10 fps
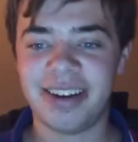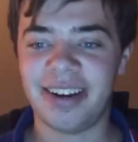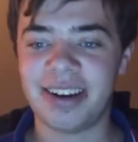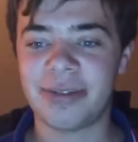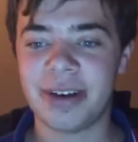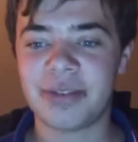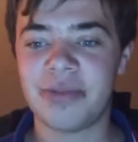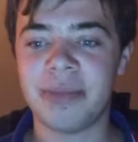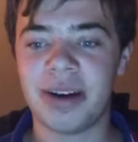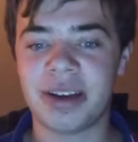Likewise
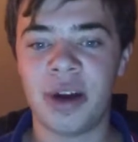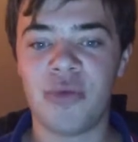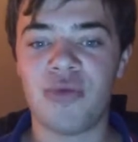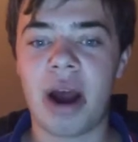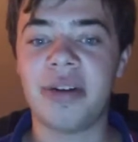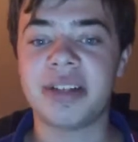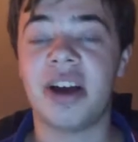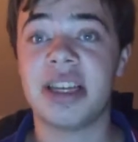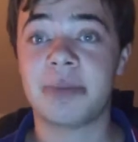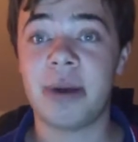with Monk,
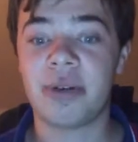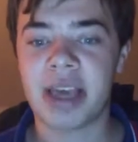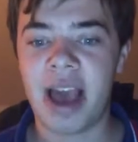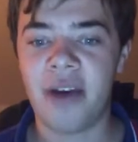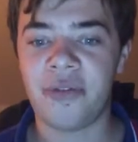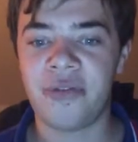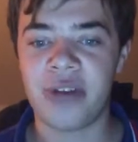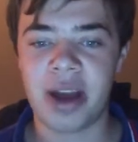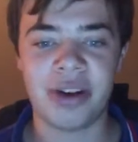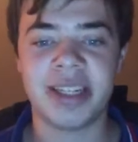Rowett I expect will get a
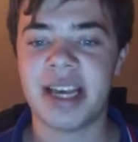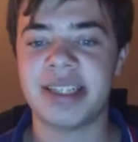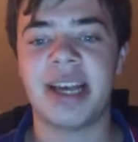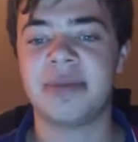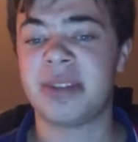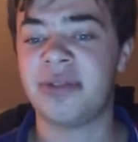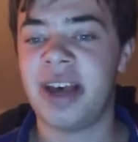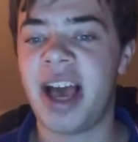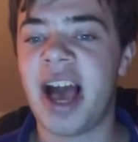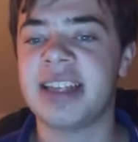very tense
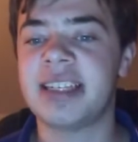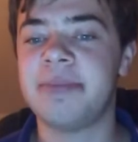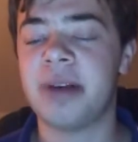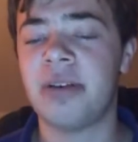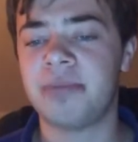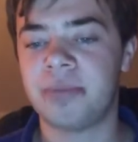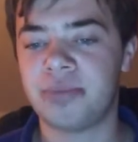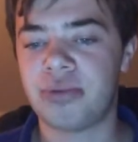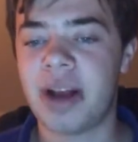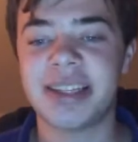atmosphere as he
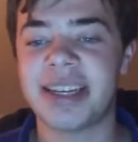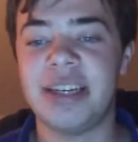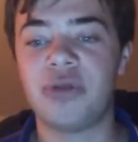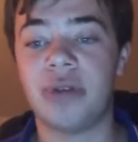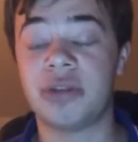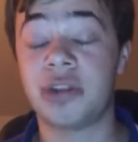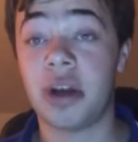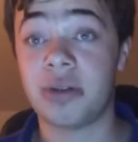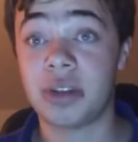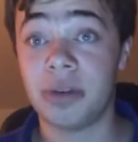practically drove
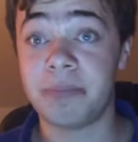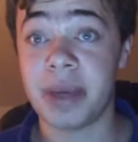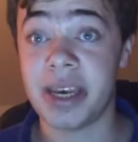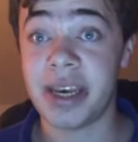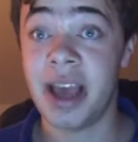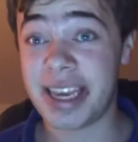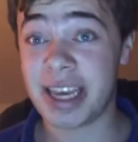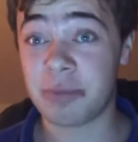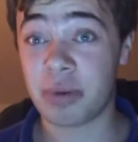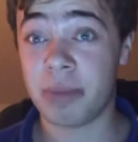Stoke to be
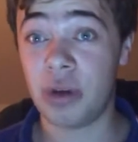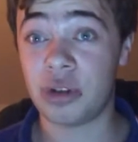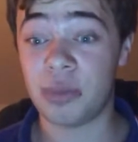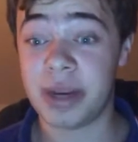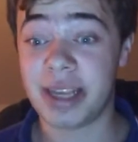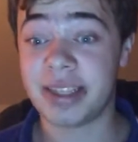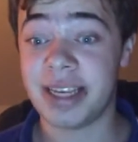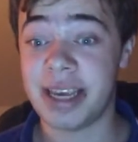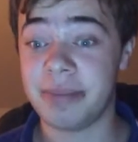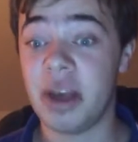eager promotion winning
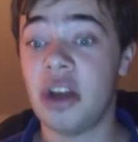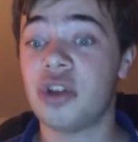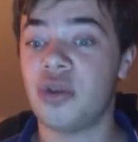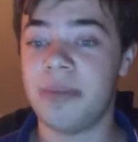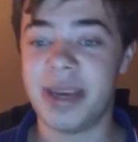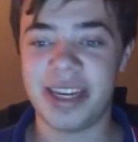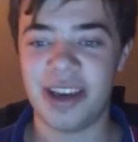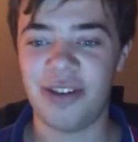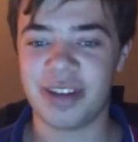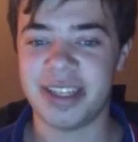team to a
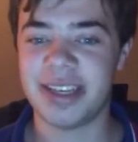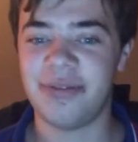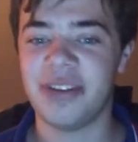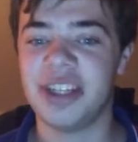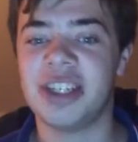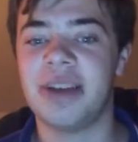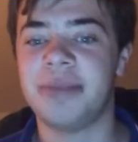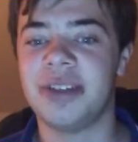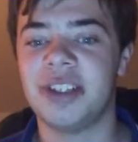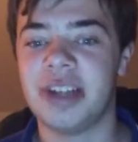mediocre team for the
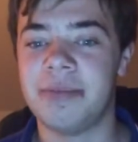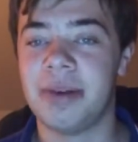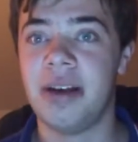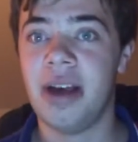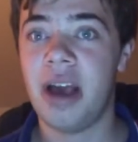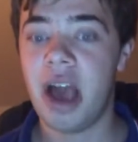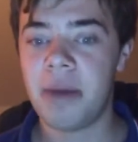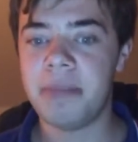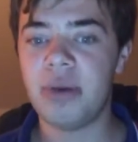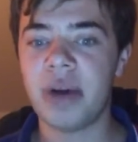championship.
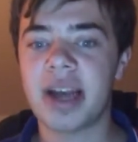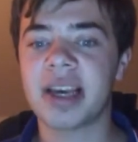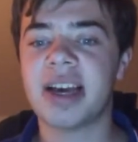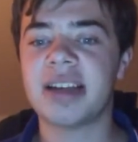Millwall had a